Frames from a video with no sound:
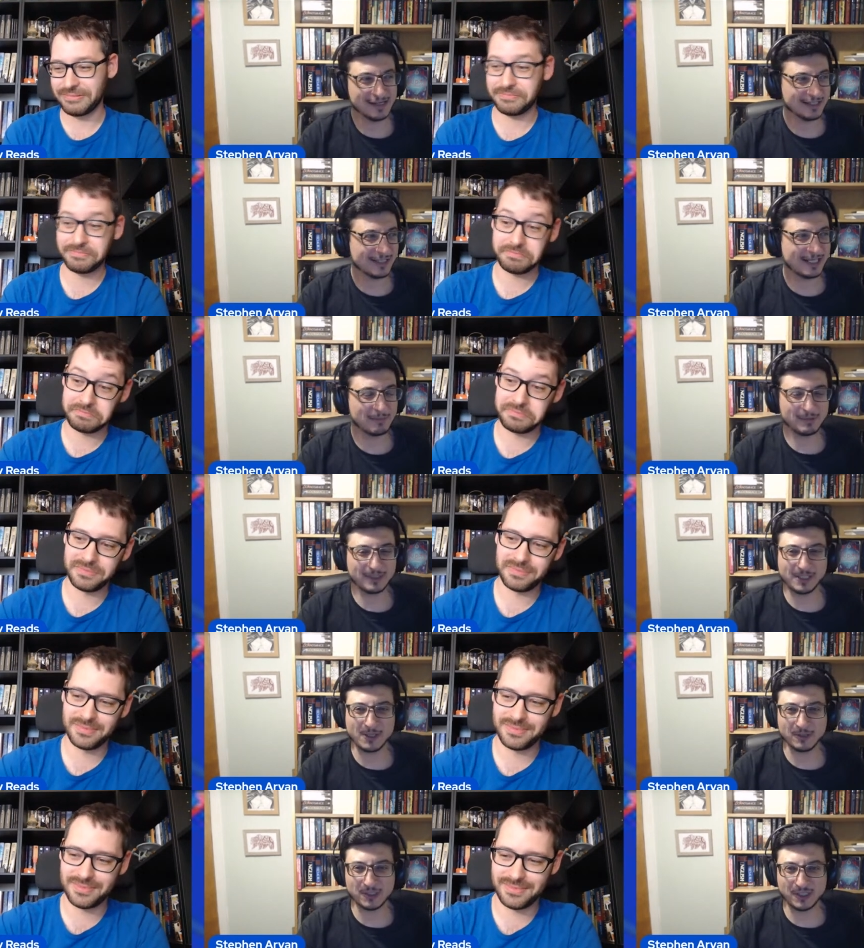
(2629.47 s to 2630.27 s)
Speaker 1: you keep you
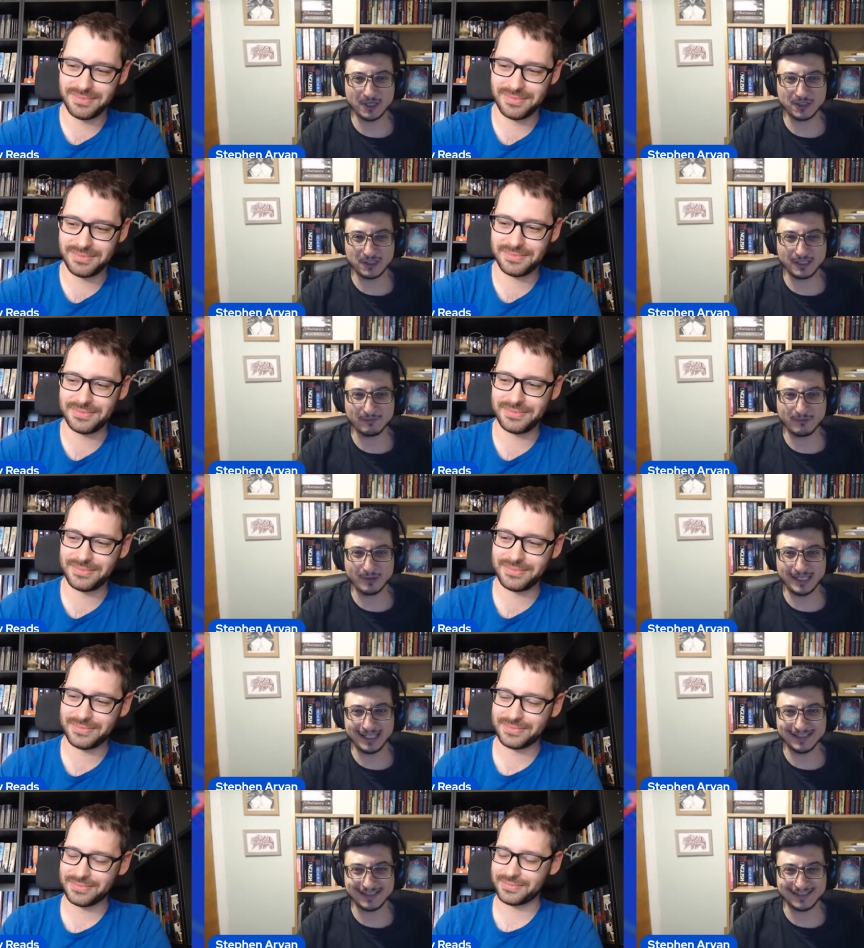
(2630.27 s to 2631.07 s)
go searching for an
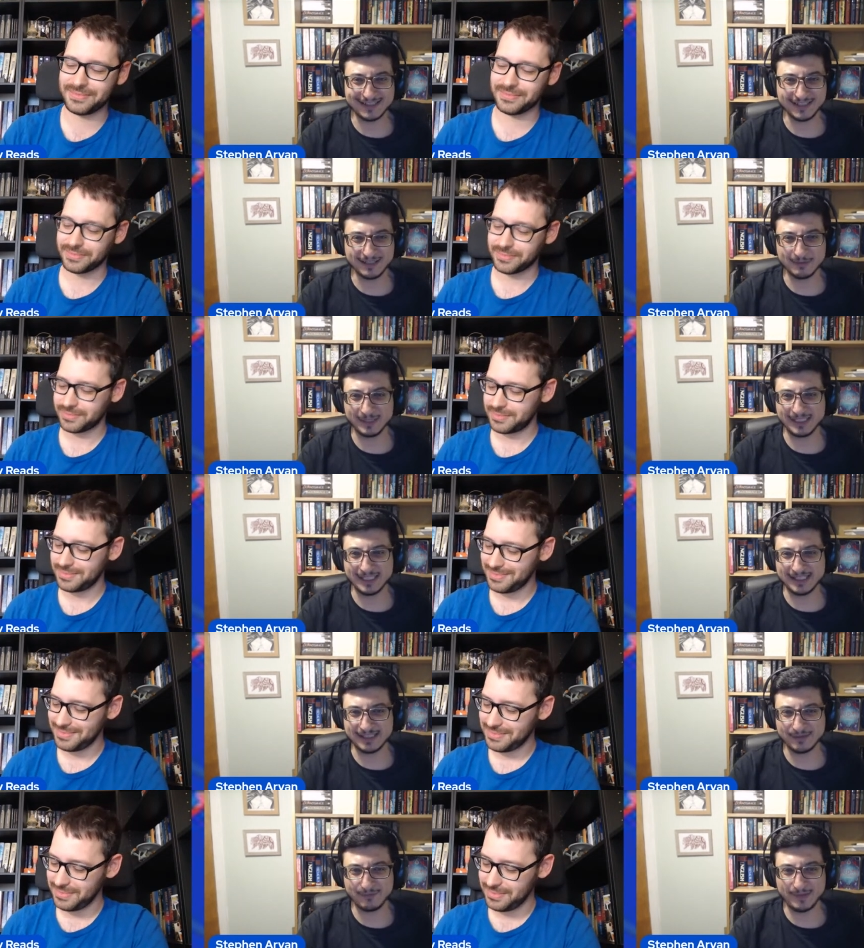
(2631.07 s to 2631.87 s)
answer, and when the
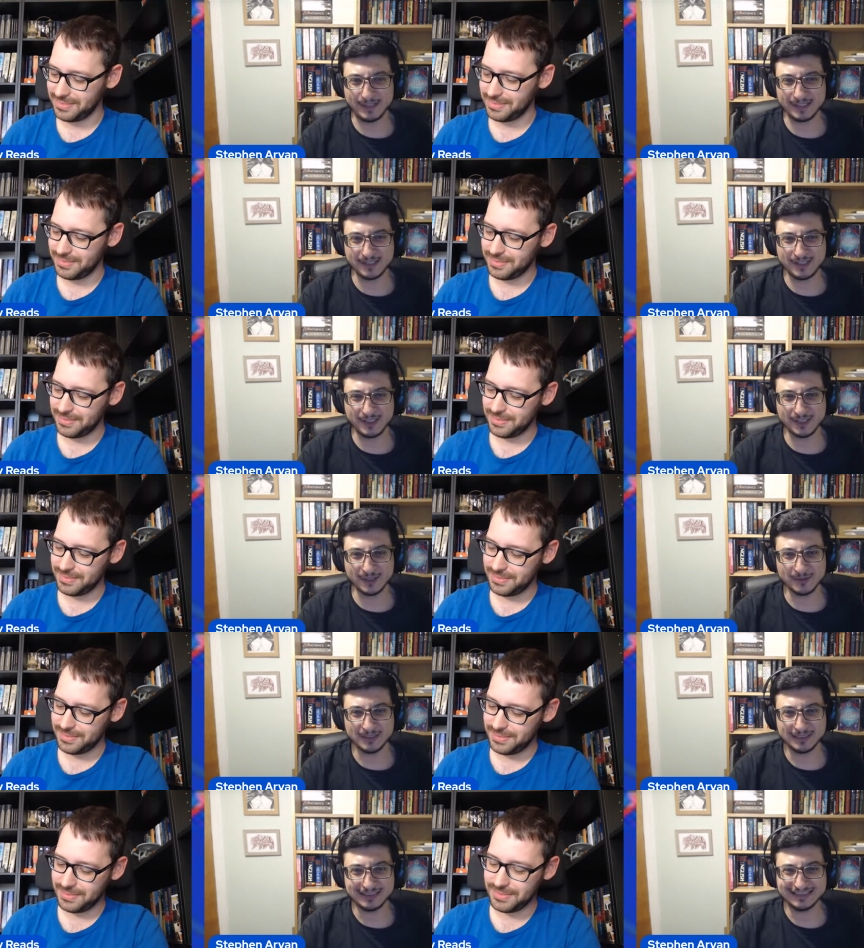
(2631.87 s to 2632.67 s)
answer finds you,
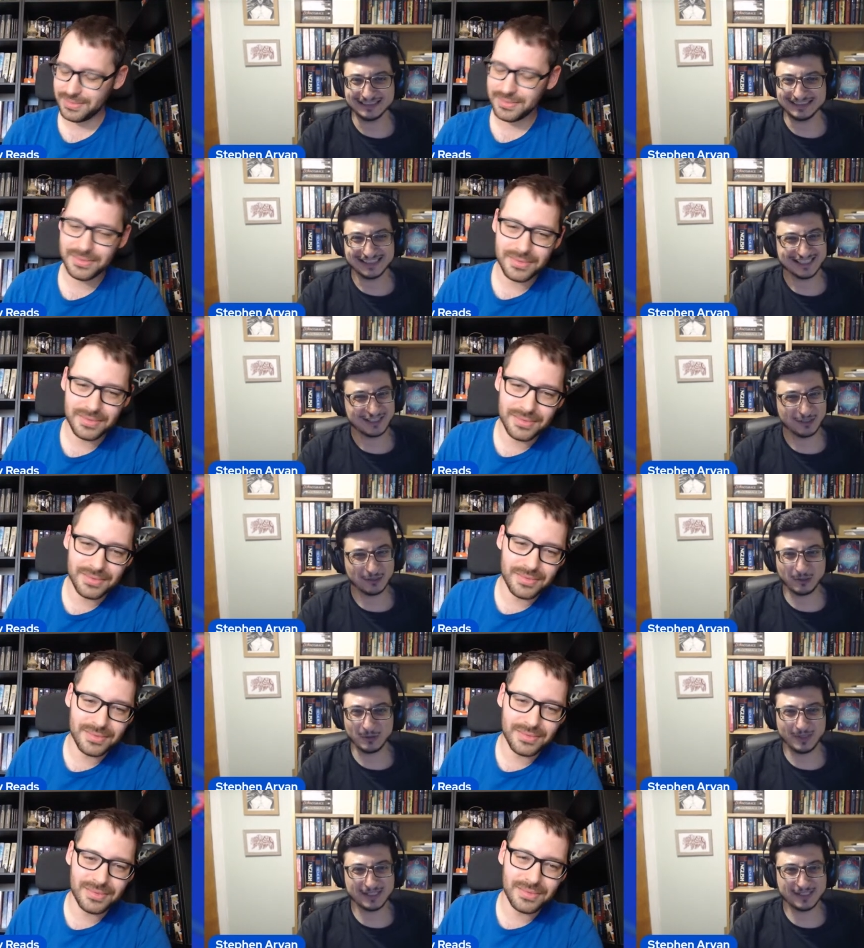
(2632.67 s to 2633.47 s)
it's not
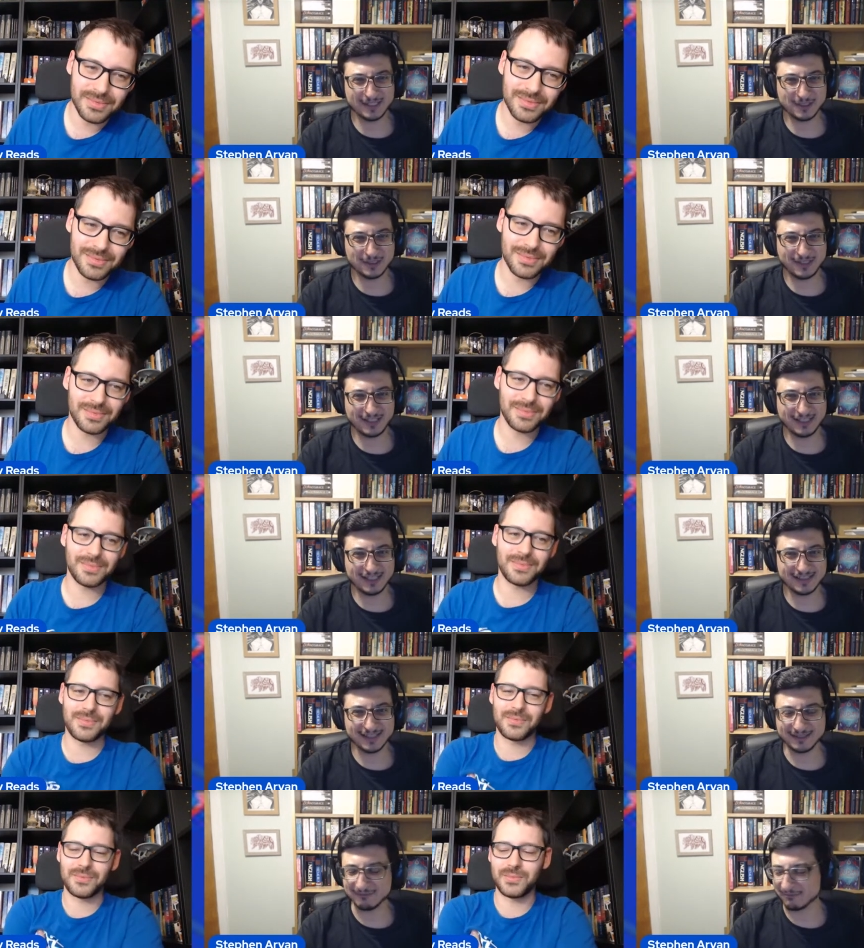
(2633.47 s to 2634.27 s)
always a good thing,
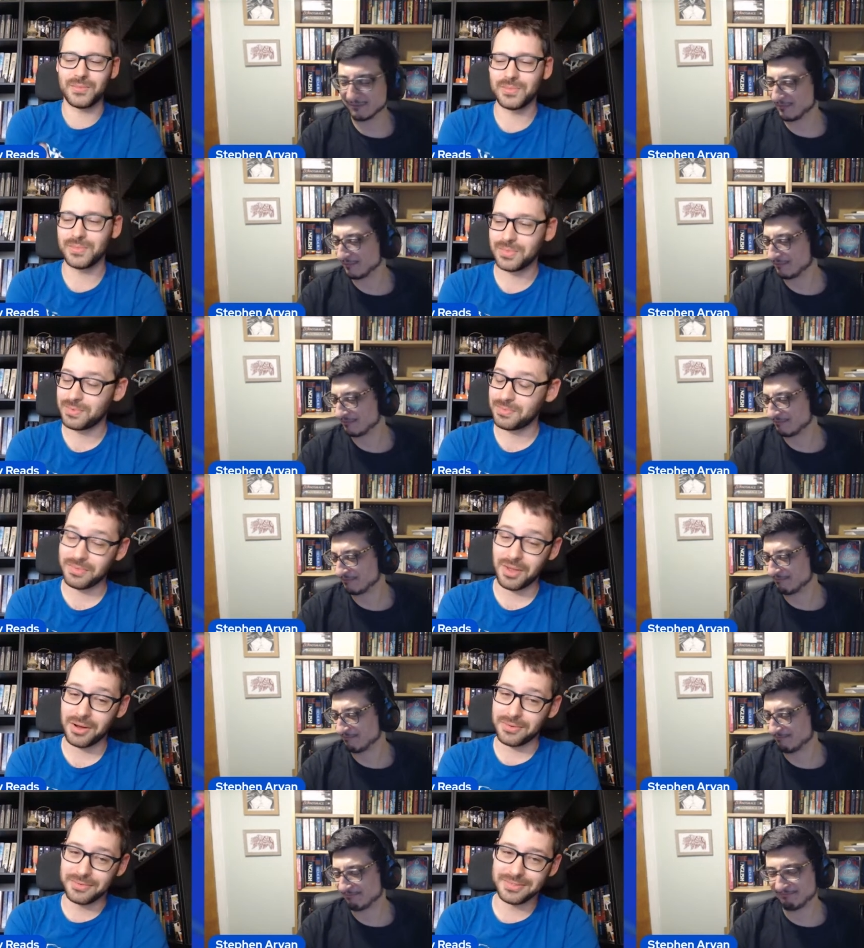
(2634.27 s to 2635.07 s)
is it?
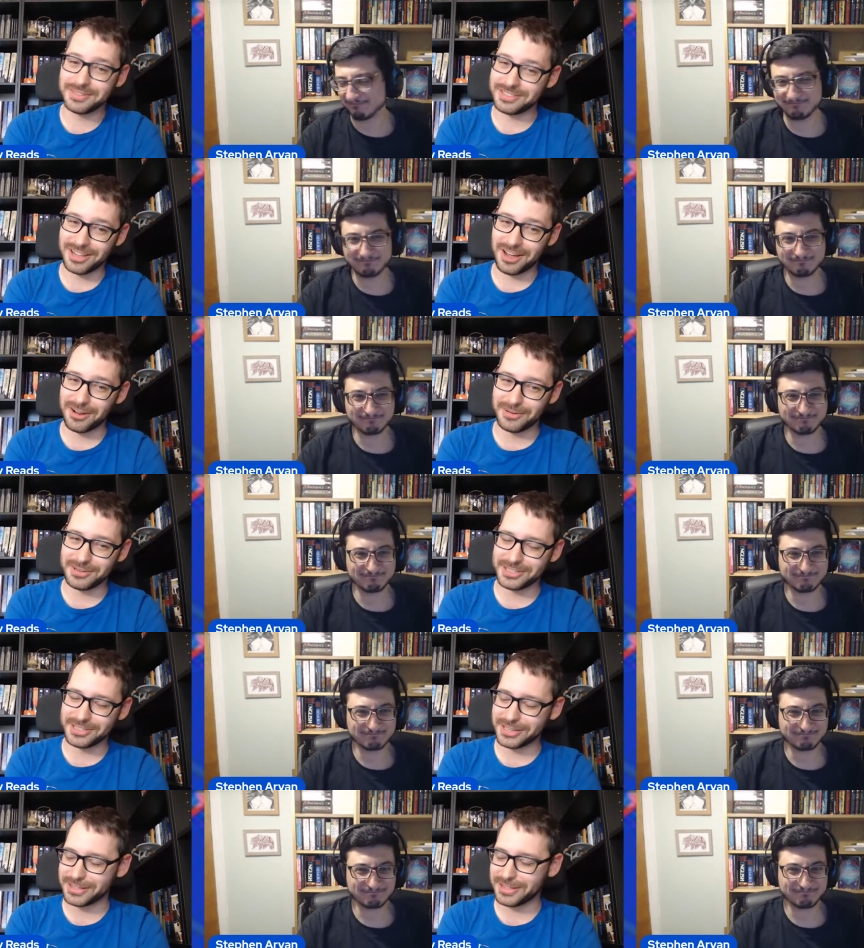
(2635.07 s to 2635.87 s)
No,
Speaker 2: it's not always
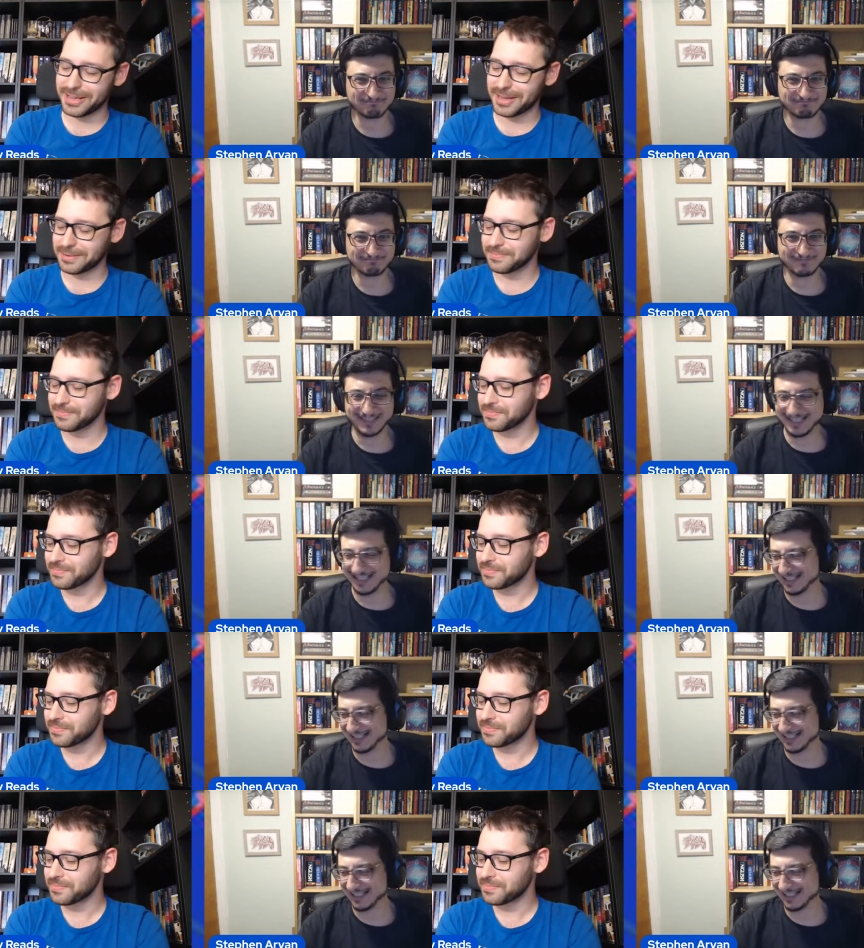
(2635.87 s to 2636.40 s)
a good thing.